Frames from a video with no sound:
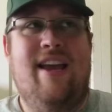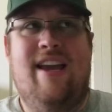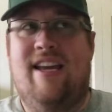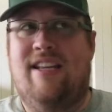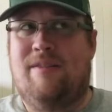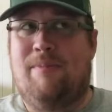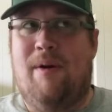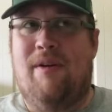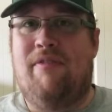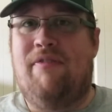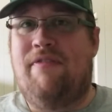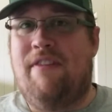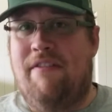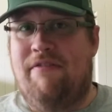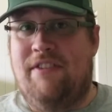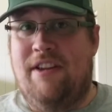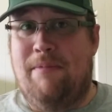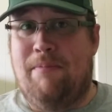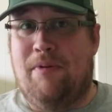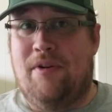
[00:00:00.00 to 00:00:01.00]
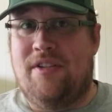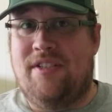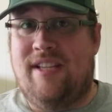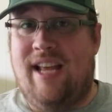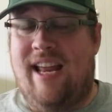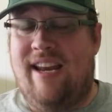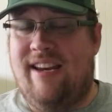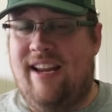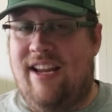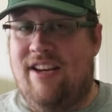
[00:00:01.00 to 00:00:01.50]
He's about
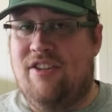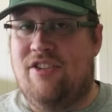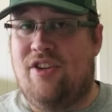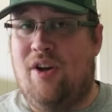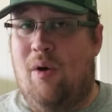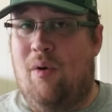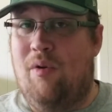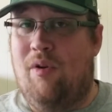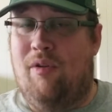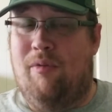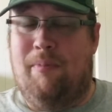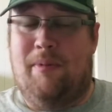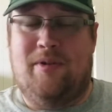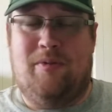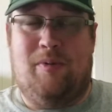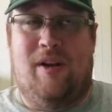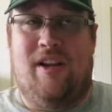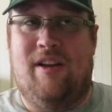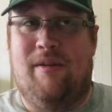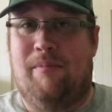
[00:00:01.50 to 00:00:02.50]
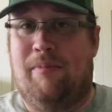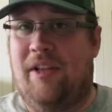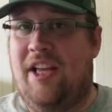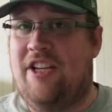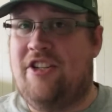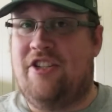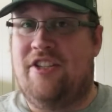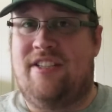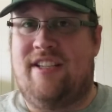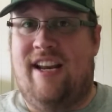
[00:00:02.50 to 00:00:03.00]
50% in total between
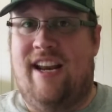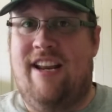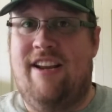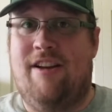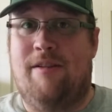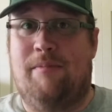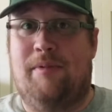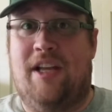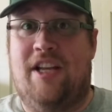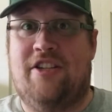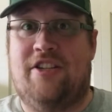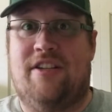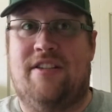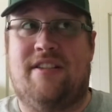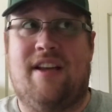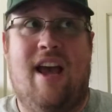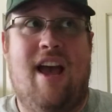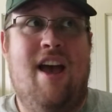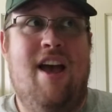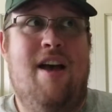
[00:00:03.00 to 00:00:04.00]
completions and incompletions,